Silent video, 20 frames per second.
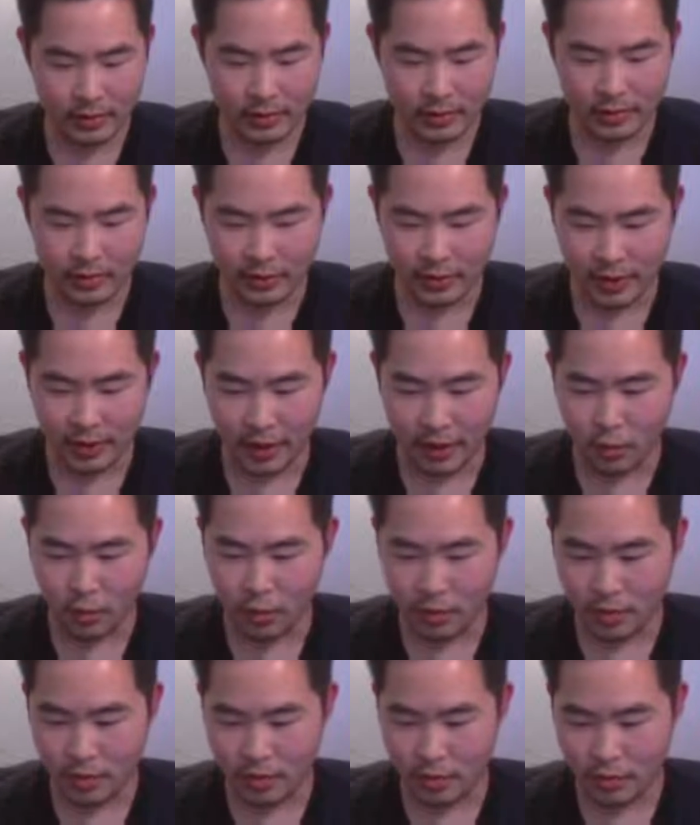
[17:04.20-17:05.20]
So I get
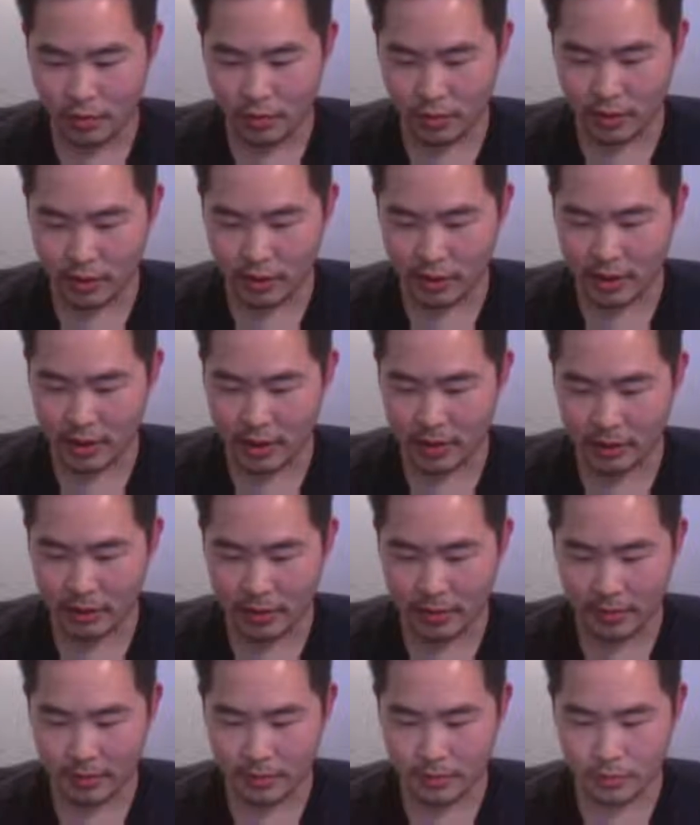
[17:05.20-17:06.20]
one more attempt.
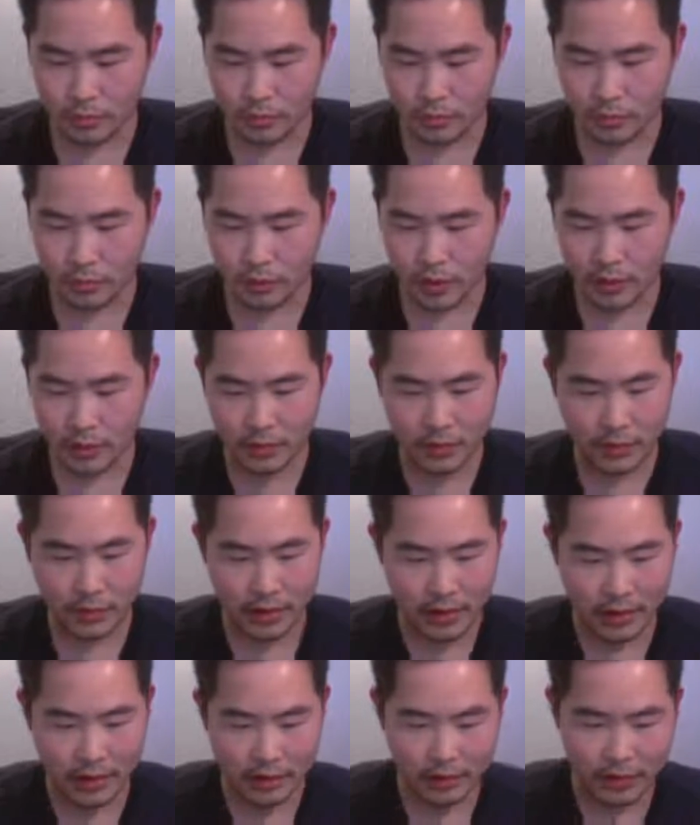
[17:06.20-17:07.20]

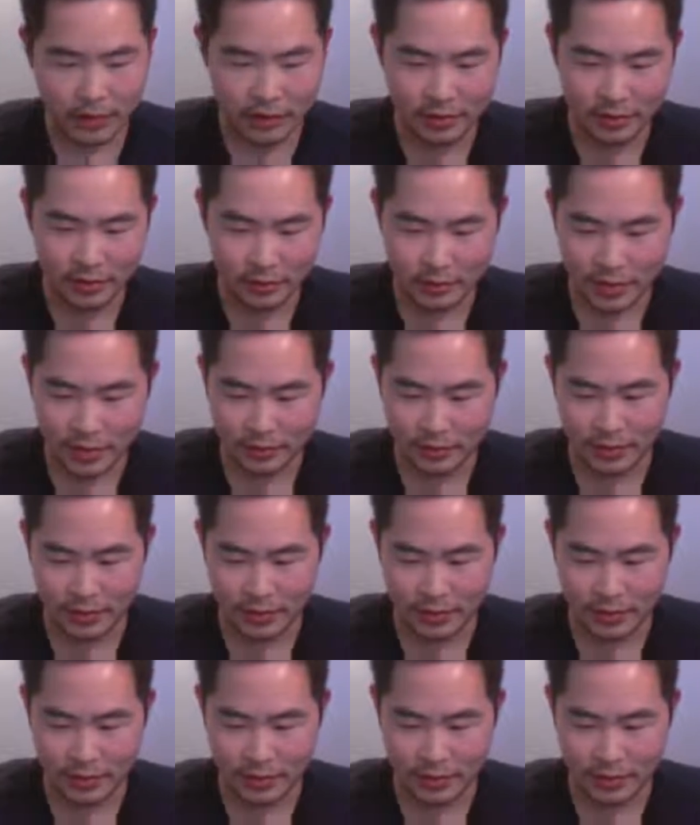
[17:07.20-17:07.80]
Wait, I don't want to do the white